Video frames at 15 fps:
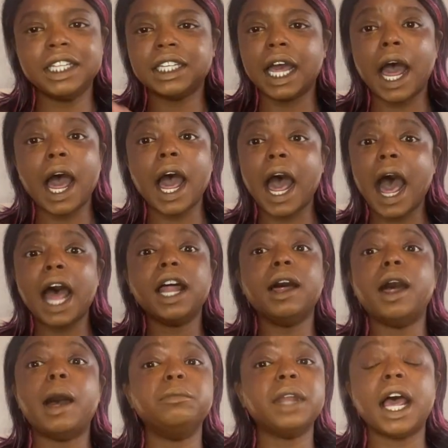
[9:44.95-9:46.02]

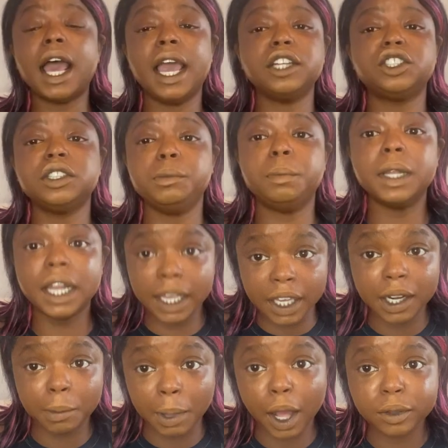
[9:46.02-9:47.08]
I'm not actually playing
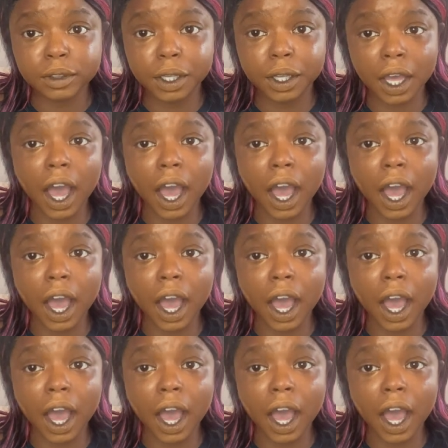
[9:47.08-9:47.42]
about that.